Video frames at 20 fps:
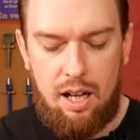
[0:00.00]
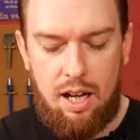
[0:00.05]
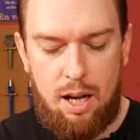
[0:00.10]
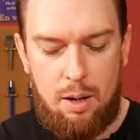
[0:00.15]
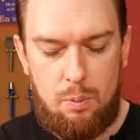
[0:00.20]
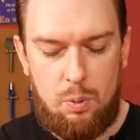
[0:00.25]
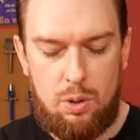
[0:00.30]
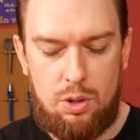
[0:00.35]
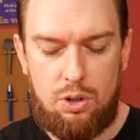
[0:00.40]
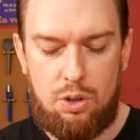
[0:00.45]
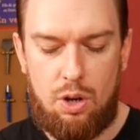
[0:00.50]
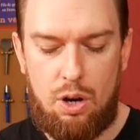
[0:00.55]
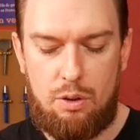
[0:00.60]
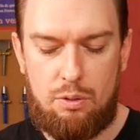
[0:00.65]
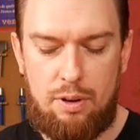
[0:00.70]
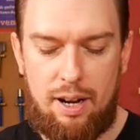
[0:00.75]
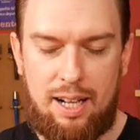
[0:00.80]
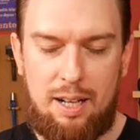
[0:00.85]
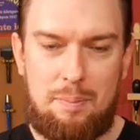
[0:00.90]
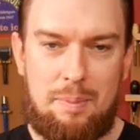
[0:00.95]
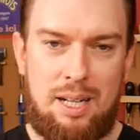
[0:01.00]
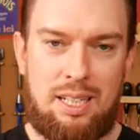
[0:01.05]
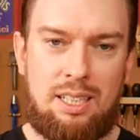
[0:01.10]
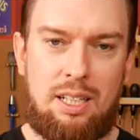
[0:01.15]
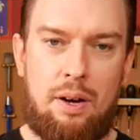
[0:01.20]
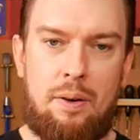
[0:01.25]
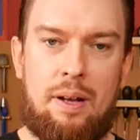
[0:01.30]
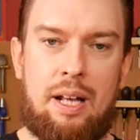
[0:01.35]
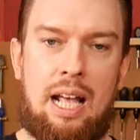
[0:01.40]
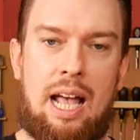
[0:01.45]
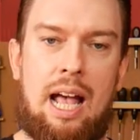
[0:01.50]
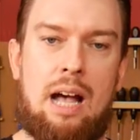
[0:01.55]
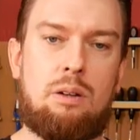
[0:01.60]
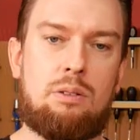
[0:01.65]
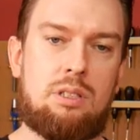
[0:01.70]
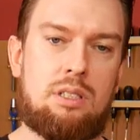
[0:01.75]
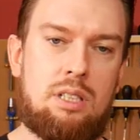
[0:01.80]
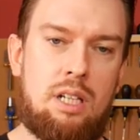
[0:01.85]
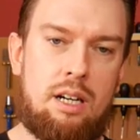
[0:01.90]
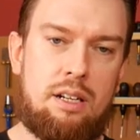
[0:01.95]
I would not recommend going
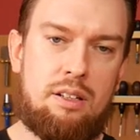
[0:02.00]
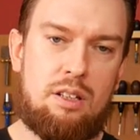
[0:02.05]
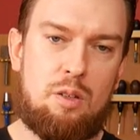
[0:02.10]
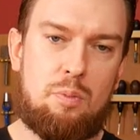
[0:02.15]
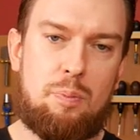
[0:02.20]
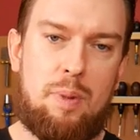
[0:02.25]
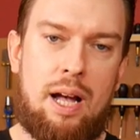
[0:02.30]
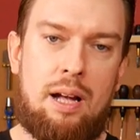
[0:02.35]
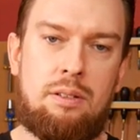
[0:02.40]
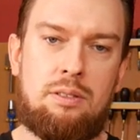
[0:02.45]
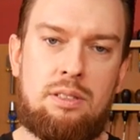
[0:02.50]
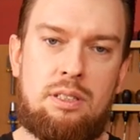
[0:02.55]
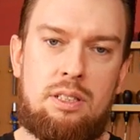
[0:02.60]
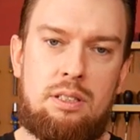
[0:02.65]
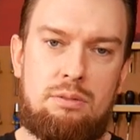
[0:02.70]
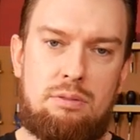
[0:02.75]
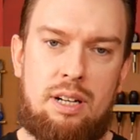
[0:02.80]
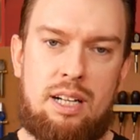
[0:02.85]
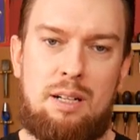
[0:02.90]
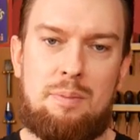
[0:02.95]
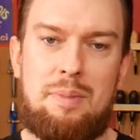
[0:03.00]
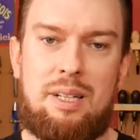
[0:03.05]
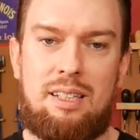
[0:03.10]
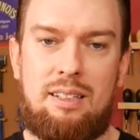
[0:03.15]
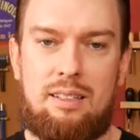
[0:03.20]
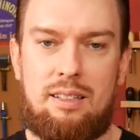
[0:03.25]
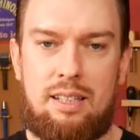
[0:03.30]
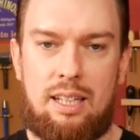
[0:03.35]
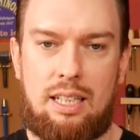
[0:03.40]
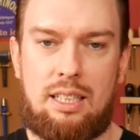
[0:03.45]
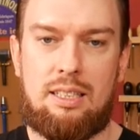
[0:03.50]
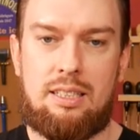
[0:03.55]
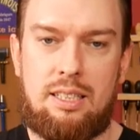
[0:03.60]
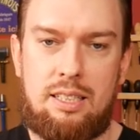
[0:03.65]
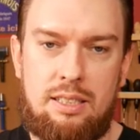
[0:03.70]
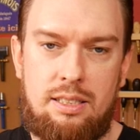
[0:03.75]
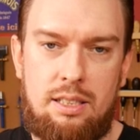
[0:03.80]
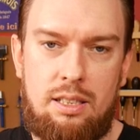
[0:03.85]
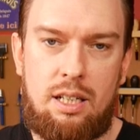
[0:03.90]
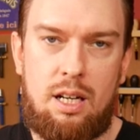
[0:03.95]
outside of the bounds of the recommended
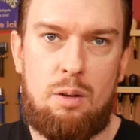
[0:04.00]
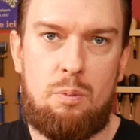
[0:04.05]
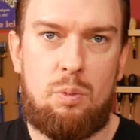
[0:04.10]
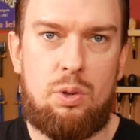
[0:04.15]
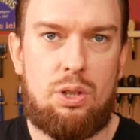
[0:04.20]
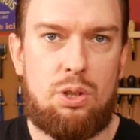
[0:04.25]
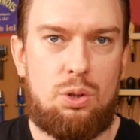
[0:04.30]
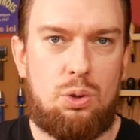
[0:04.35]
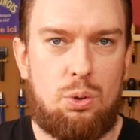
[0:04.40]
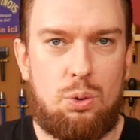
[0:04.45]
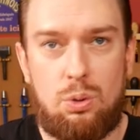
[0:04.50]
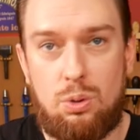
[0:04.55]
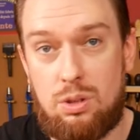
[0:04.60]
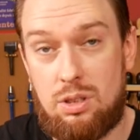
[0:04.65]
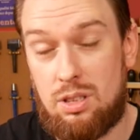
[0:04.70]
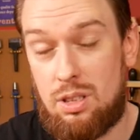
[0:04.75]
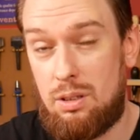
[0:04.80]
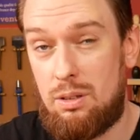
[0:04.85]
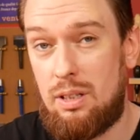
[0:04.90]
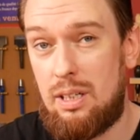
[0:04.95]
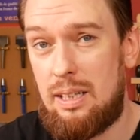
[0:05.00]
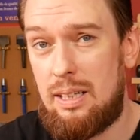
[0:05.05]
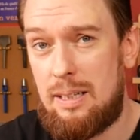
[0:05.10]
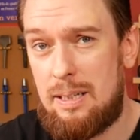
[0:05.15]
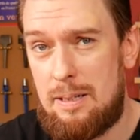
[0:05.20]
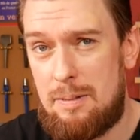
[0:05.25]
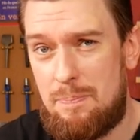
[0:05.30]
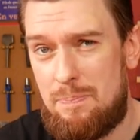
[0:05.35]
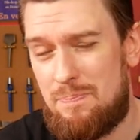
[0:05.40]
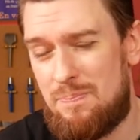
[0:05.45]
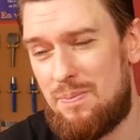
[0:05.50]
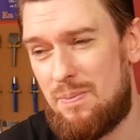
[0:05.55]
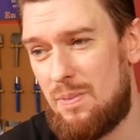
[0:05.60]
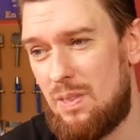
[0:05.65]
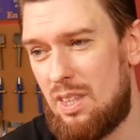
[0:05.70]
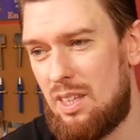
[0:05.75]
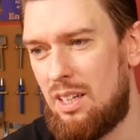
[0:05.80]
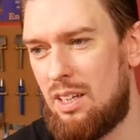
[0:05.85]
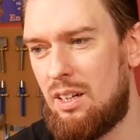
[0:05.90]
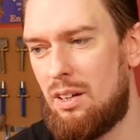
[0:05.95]
thicknesses that come with the course. So,
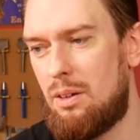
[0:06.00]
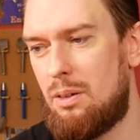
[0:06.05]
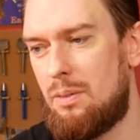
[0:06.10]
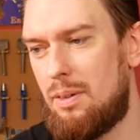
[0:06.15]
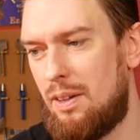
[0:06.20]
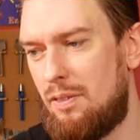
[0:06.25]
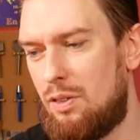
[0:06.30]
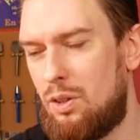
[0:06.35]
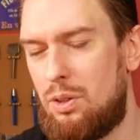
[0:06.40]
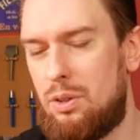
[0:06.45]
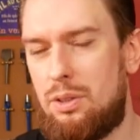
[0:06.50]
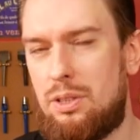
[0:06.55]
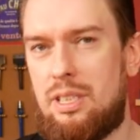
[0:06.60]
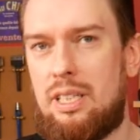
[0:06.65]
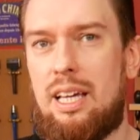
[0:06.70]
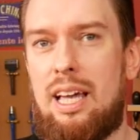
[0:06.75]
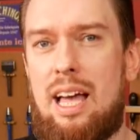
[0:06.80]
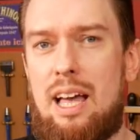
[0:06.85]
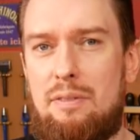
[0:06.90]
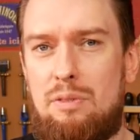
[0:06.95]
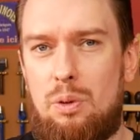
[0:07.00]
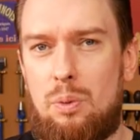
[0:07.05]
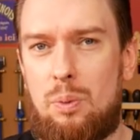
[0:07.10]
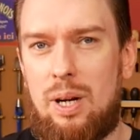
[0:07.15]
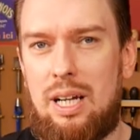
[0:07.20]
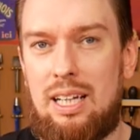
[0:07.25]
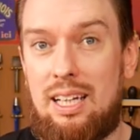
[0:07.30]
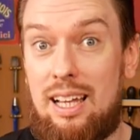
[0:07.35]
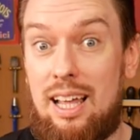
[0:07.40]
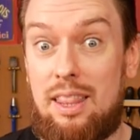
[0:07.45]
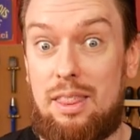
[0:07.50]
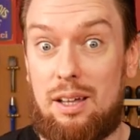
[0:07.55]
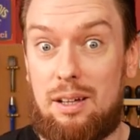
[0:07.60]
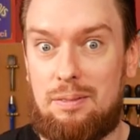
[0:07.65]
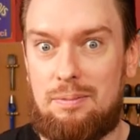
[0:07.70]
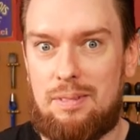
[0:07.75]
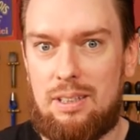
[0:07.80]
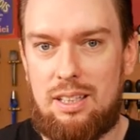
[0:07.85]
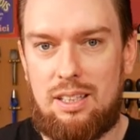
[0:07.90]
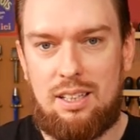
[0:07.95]
you know, if you're using a heavyweight
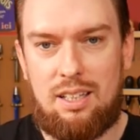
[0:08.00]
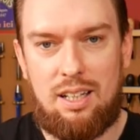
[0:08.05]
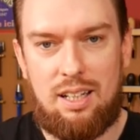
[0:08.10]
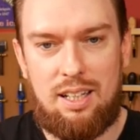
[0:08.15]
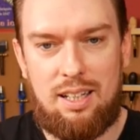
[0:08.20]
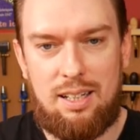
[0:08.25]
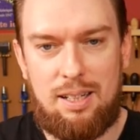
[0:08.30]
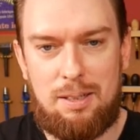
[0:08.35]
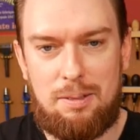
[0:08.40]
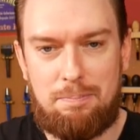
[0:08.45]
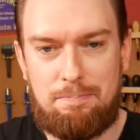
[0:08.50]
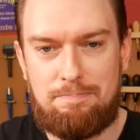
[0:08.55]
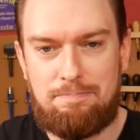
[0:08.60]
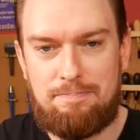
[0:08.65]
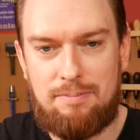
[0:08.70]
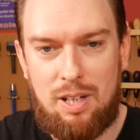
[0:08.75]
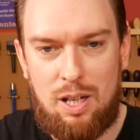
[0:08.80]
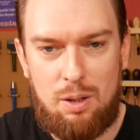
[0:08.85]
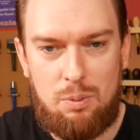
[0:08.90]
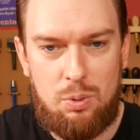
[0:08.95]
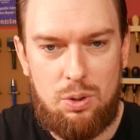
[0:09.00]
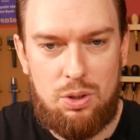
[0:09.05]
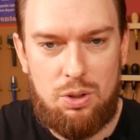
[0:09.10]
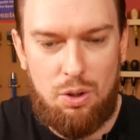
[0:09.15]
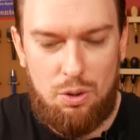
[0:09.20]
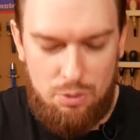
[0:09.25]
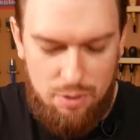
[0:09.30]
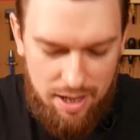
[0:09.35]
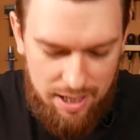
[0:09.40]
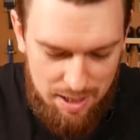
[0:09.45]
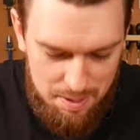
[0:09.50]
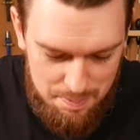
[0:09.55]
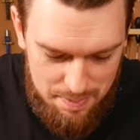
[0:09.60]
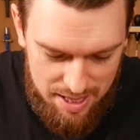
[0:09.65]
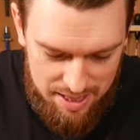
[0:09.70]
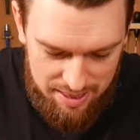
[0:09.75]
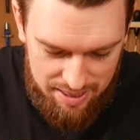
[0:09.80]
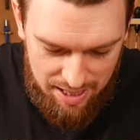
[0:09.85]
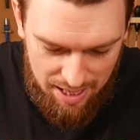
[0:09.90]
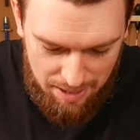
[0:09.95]
leather, um, I would not
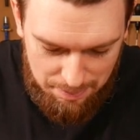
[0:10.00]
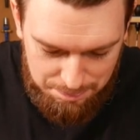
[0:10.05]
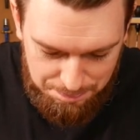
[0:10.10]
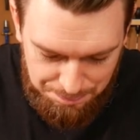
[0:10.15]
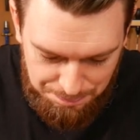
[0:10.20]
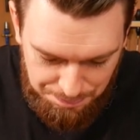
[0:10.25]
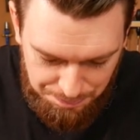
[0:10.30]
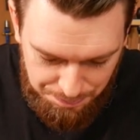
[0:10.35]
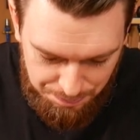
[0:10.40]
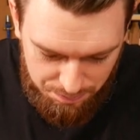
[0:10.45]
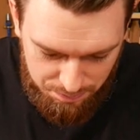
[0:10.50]
recommend that.